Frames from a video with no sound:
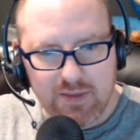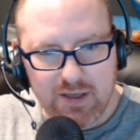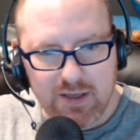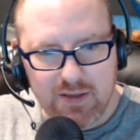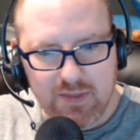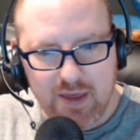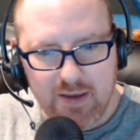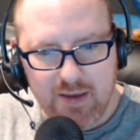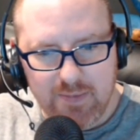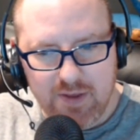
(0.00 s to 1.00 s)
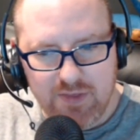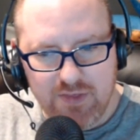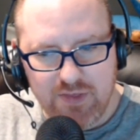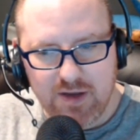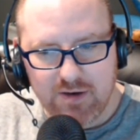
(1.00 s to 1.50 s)
the them
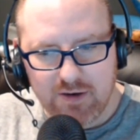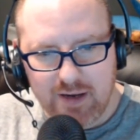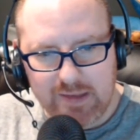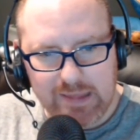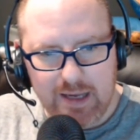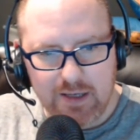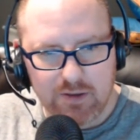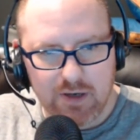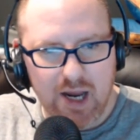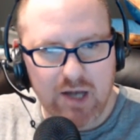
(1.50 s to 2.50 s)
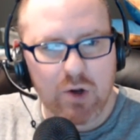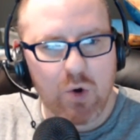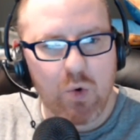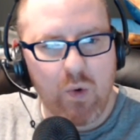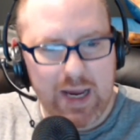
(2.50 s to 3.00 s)
thinner and lighter and
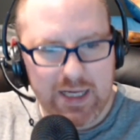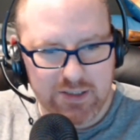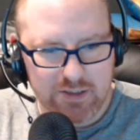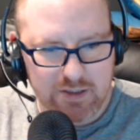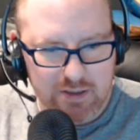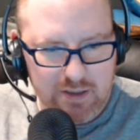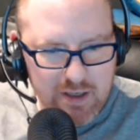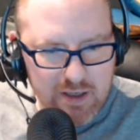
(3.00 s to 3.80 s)
quieter.